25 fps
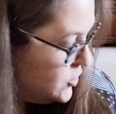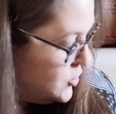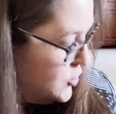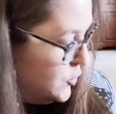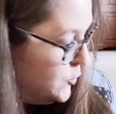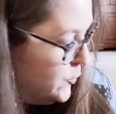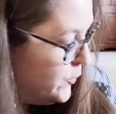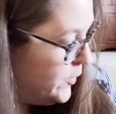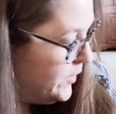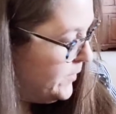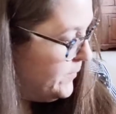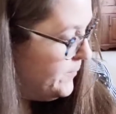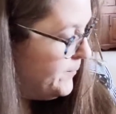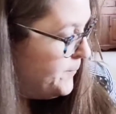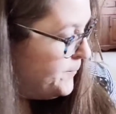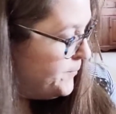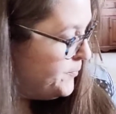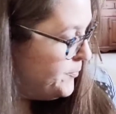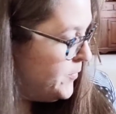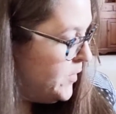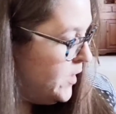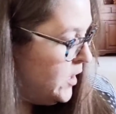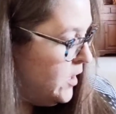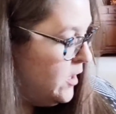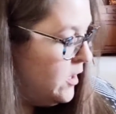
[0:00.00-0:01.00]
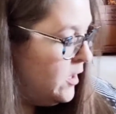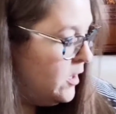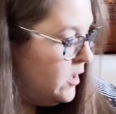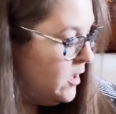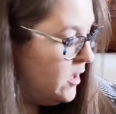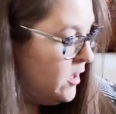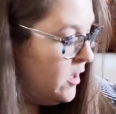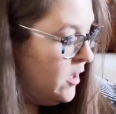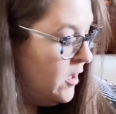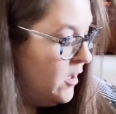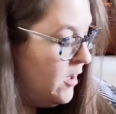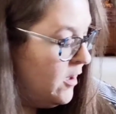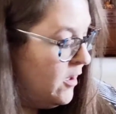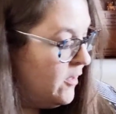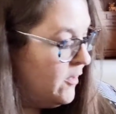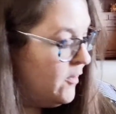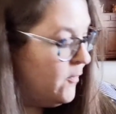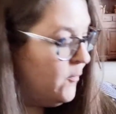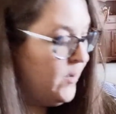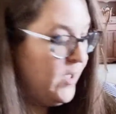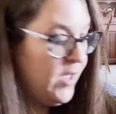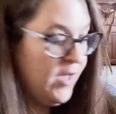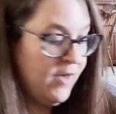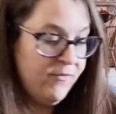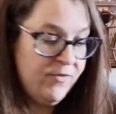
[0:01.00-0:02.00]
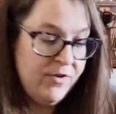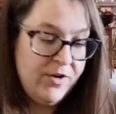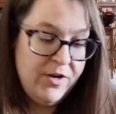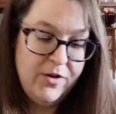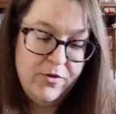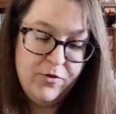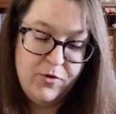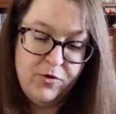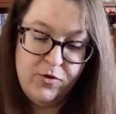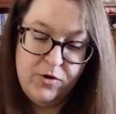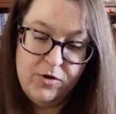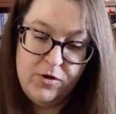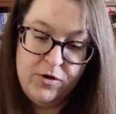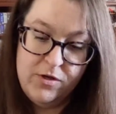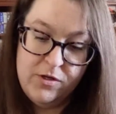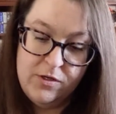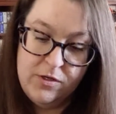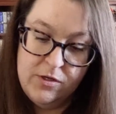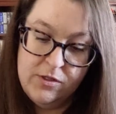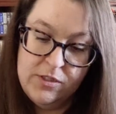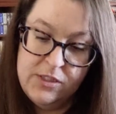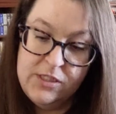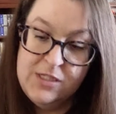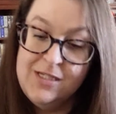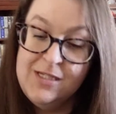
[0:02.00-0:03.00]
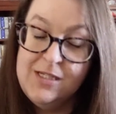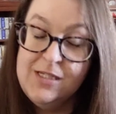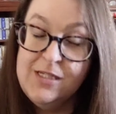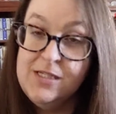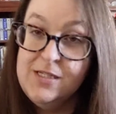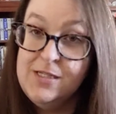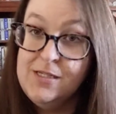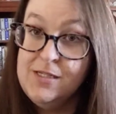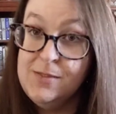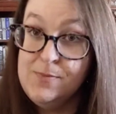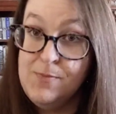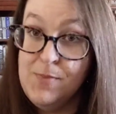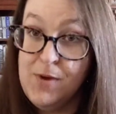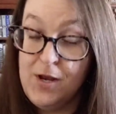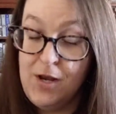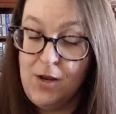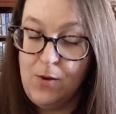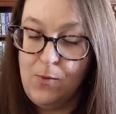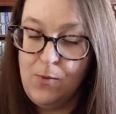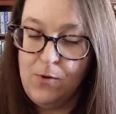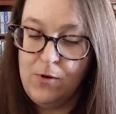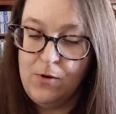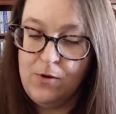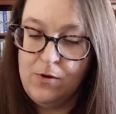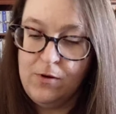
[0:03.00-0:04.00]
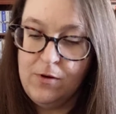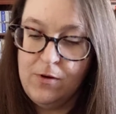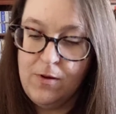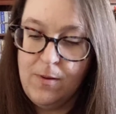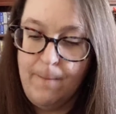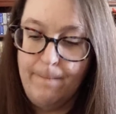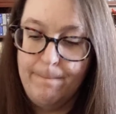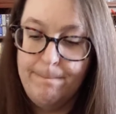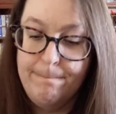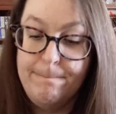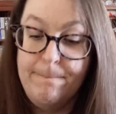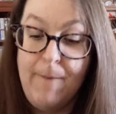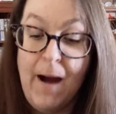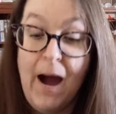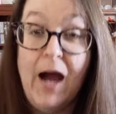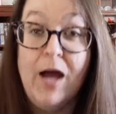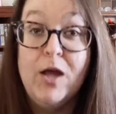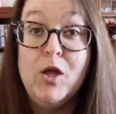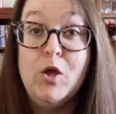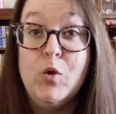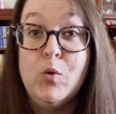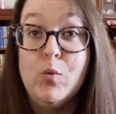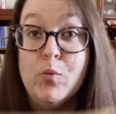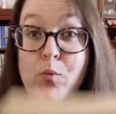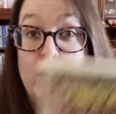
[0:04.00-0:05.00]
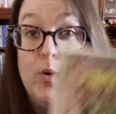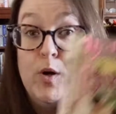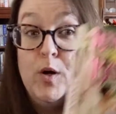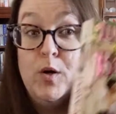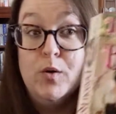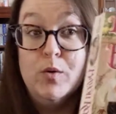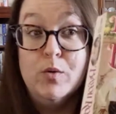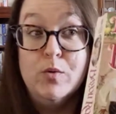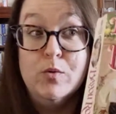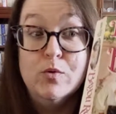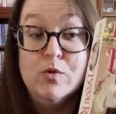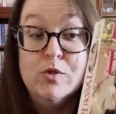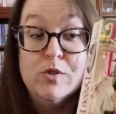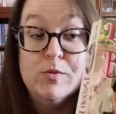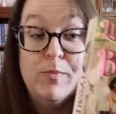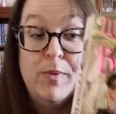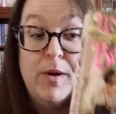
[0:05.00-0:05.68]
Julie. And we have another smutty one, Bayou Rose